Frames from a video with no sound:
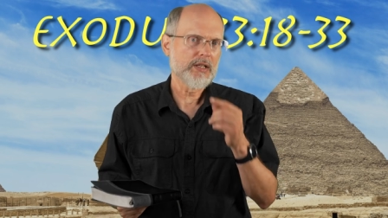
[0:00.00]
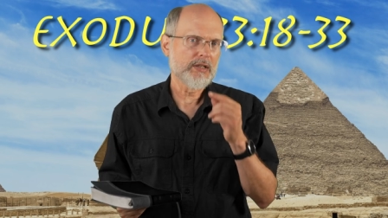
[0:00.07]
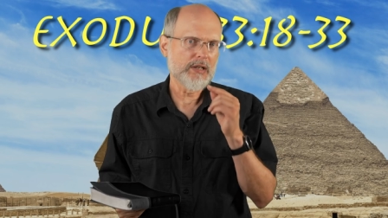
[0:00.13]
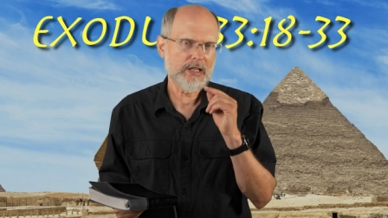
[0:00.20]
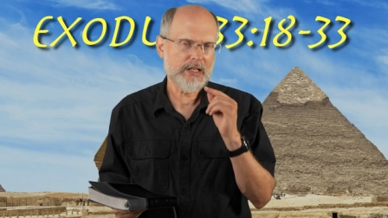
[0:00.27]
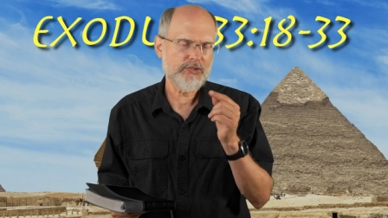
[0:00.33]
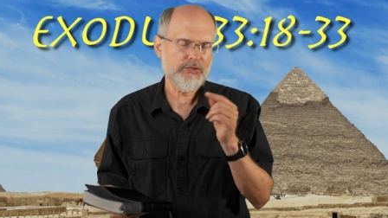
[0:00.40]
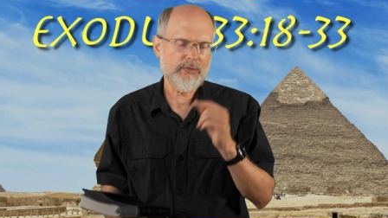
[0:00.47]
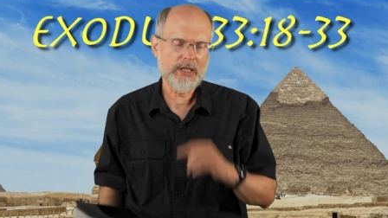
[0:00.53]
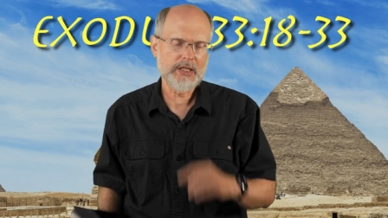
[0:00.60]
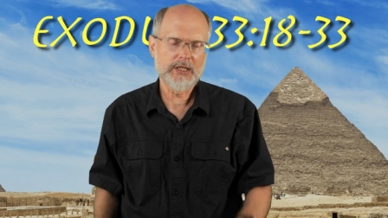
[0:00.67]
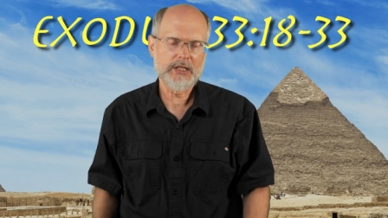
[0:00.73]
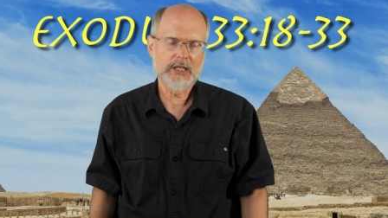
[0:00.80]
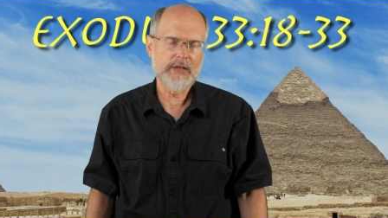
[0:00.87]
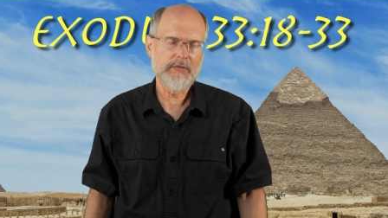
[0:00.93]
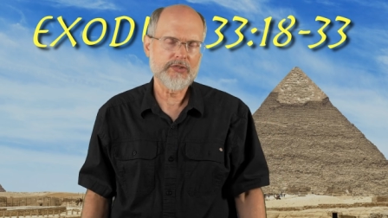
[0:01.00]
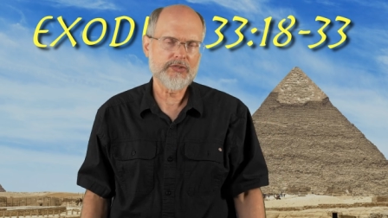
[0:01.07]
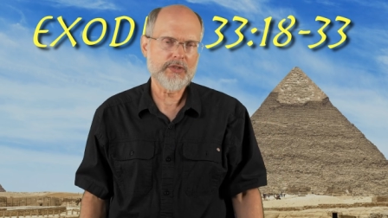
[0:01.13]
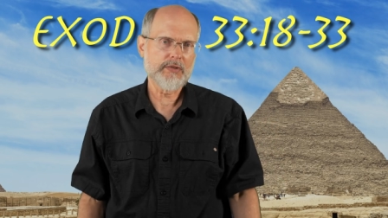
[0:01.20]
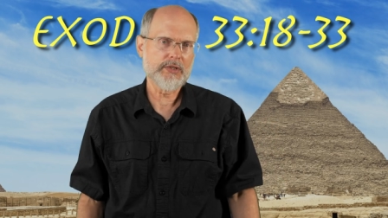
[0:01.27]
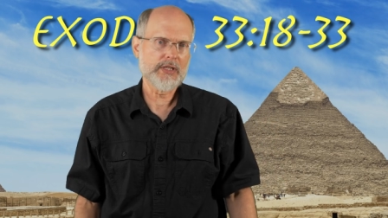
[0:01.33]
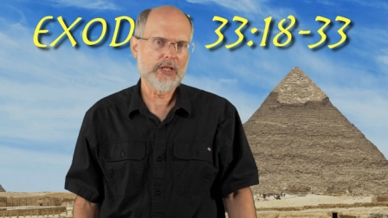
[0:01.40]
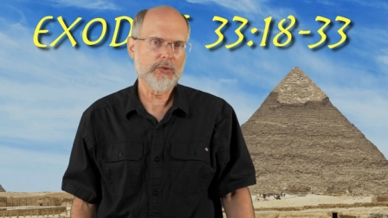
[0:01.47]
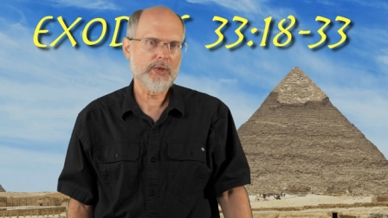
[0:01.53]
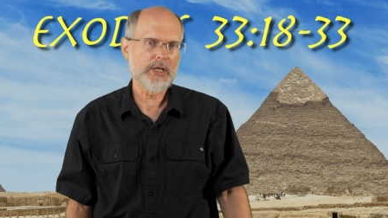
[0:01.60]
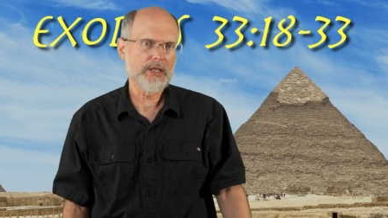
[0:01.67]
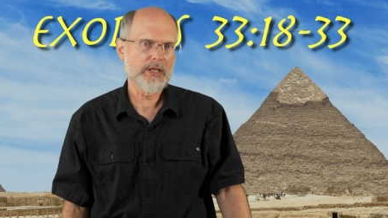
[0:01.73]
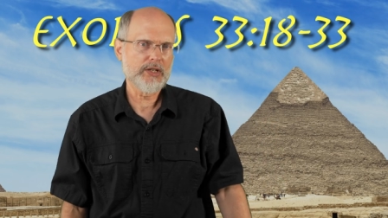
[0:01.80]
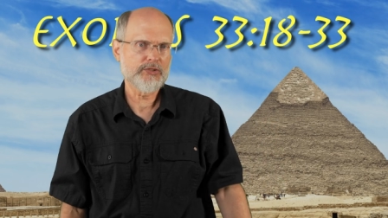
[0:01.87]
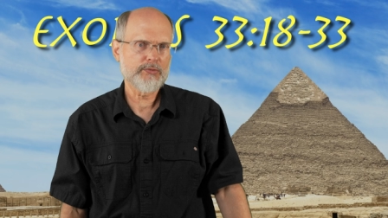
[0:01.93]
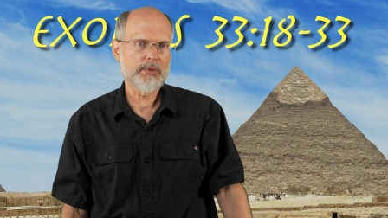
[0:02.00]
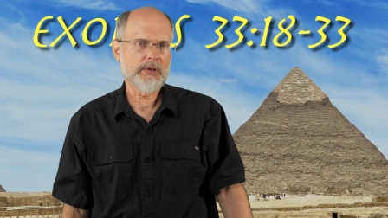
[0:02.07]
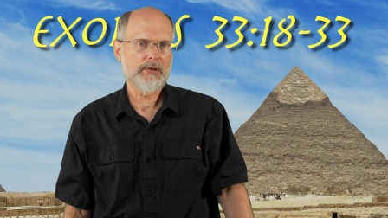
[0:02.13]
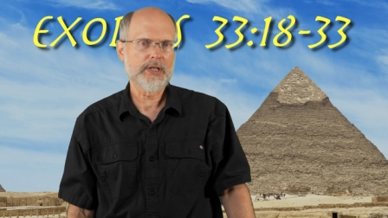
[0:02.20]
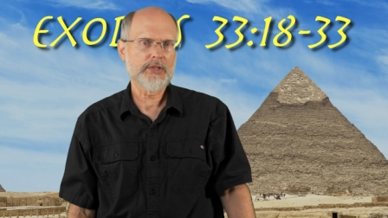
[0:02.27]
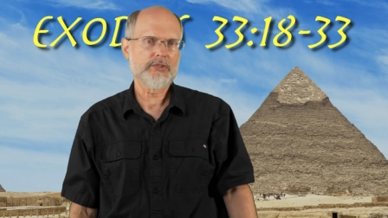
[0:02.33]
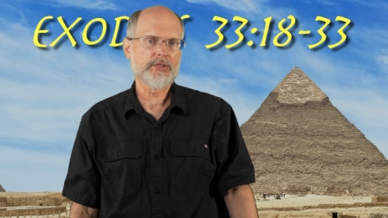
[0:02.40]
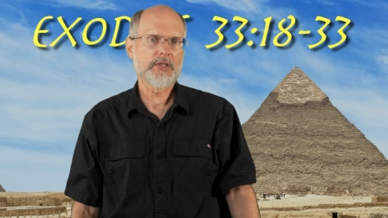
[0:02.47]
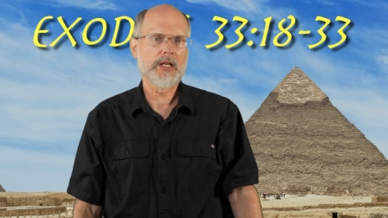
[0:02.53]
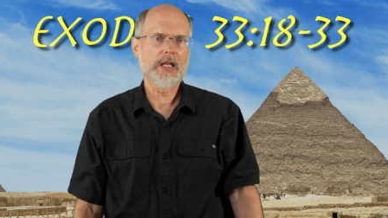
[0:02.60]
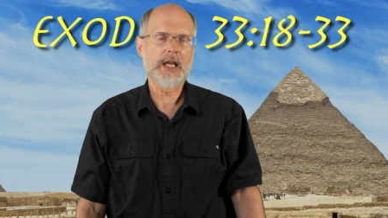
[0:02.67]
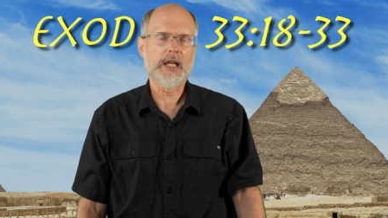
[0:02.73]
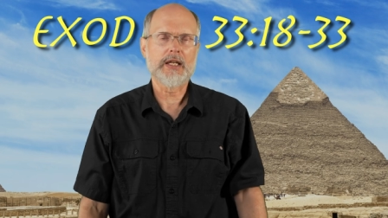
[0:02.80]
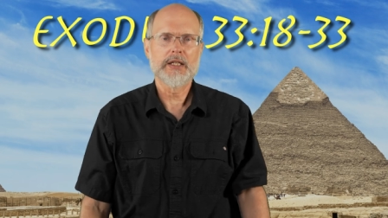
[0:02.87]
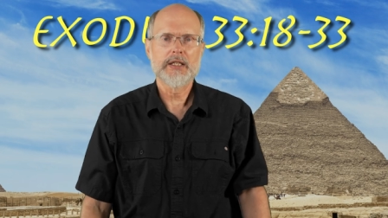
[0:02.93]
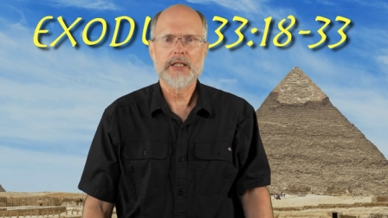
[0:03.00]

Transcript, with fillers: God is ready to give us everything we can experience today.